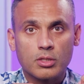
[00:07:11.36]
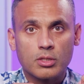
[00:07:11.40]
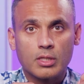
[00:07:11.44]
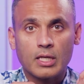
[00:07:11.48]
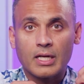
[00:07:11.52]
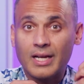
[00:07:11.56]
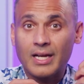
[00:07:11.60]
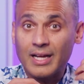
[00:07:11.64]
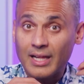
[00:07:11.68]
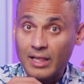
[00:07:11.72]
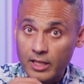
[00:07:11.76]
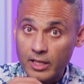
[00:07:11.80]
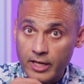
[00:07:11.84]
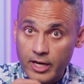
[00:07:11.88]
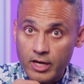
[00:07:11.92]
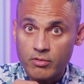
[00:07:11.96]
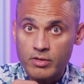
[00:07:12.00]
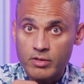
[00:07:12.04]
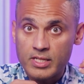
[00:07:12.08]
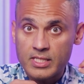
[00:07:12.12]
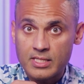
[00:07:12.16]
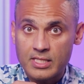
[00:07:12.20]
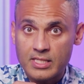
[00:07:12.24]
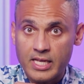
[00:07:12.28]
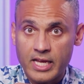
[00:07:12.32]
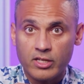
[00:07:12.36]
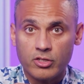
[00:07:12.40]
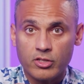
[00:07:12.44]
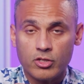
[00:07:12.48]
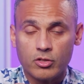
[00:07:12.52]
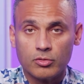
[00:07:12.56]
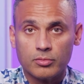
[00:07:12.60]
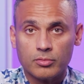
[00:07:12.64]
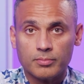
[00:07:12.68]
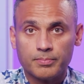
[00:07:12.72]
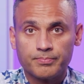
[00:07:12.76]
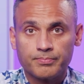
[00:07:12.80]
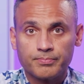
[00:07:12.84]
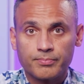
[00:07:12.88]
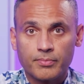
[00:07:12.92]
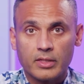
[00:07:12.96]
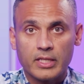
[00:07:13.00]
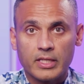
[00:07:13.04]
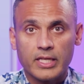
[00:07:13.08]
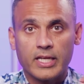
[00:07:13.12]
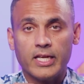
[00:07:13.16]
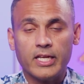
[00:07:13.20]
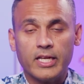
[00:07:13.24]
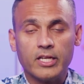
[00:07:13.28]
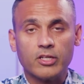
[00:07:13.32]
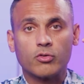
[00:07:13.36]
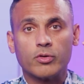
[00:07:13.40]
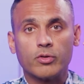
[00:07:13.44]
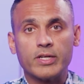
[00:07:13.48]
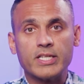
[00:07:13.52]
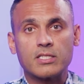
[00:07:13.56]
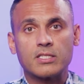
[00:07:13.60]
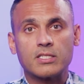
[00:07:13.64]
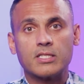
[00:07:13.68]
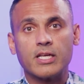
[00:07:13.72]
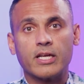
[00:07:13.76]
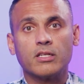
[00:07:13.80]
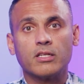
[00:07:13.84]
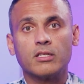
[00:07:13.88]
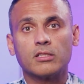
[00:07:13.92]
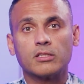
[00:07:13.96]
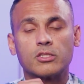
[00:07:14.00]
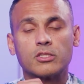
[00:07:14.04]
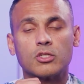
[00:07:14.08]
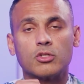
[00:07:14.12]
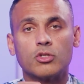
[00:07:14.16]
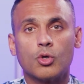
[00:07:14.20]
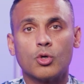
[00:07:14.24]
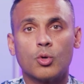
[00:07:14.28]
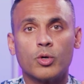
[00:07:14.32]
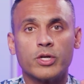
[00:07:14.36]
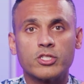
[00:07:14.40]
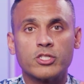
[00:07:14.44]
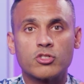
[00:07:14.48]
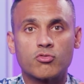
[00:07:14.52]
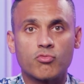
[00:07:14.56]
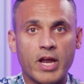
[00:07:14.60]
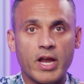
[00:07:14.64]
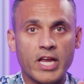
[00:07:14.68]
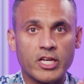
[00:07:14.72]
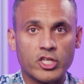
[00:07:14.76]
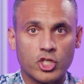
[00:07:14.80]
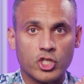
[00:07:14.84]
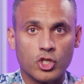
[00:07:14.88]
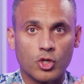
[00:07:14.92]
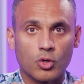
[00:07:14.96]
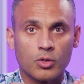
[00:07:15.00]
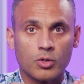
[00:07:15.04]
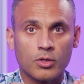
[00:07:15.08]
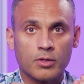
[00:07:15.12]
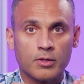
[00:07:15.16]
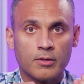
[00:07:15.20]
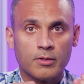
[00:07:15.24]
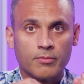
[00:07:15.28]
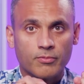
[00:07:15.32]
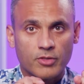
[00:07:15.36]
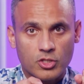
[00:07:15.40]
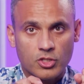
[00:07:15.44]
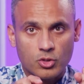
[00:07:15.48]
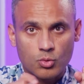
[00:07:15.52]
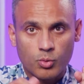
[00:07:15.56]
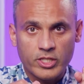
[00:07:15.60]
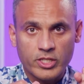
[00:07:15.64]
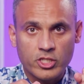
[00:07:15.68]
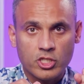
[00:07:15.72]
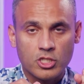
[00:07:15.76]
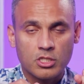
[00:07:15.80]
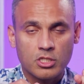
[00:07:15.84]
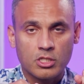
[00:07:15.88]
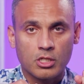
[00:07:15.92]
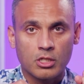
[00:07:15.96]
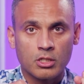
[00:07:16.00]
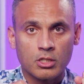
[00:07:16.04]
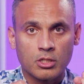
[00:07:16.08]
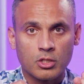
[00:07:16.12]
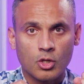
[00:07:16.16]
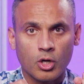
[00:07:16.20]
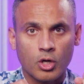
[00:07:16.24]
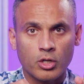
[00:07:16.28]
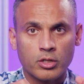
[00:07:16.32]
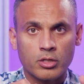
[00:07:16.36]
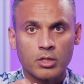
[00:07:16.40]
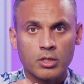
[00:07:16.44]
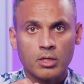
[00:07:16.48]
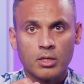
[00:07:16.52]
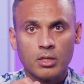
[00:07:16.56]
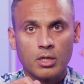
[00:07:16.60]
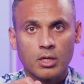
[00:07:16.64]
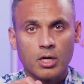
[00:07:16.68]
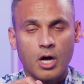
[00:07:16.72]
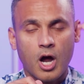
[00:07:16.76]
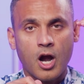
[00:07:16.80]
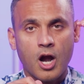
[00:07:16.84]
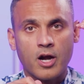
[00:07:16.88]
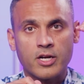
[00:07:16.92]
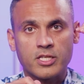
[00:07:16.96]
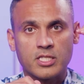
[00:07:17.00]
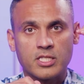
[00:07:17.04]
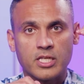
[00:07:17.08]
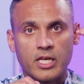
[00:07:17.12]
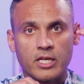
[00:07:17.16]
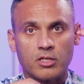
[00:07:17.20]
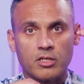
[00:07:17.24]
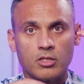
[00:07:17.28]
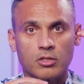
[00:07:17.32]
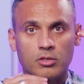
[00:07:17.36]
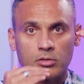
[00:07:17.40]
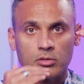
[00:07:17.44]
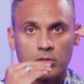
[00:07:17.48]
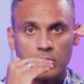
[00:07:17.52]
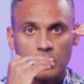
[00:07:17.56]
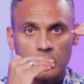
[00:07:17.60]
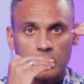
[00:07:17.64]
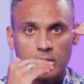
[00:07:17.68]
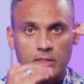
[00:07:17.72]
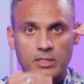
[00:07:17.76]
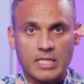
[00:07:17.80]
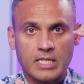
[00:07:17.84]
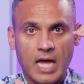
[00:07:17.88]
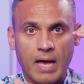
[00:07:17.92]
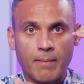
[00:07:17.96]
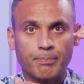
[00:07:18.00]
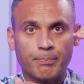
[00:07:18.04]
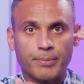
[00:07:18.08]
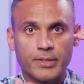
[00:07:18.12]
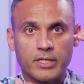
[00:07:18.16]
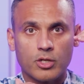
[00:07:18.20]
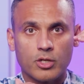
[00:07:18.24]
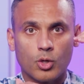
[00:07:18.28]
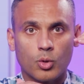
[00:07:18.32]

the clearer signal, the increased signal to noise ratio. The switch is turned on, higher signal, dampen